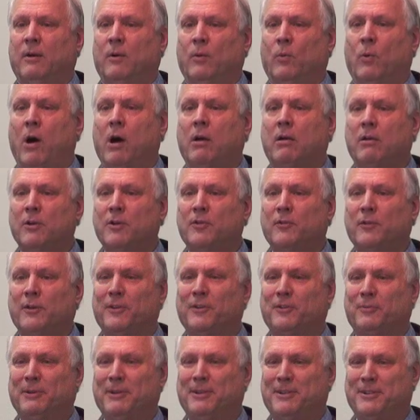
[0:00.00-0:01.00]

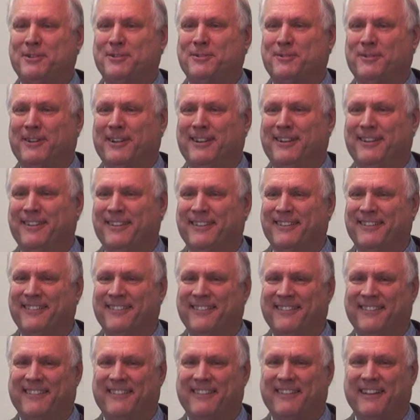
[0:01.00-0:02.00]
Walkersville's ministry
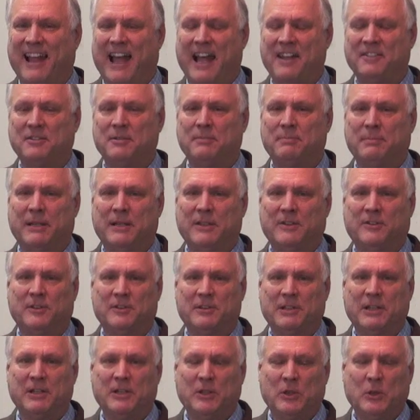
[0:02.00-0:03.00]
hasn't been so
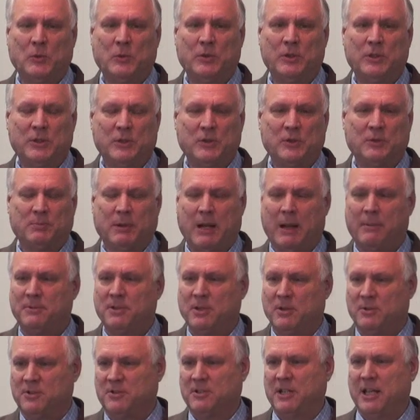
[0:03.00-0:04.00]
that you would use Bob
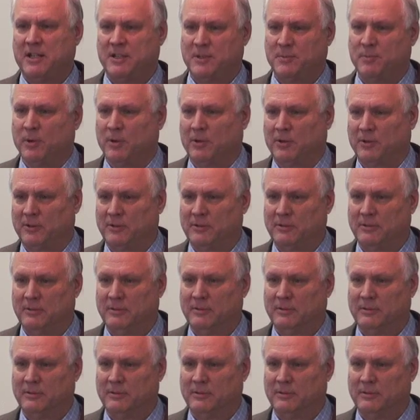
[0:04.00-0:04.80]
Jones textbooks.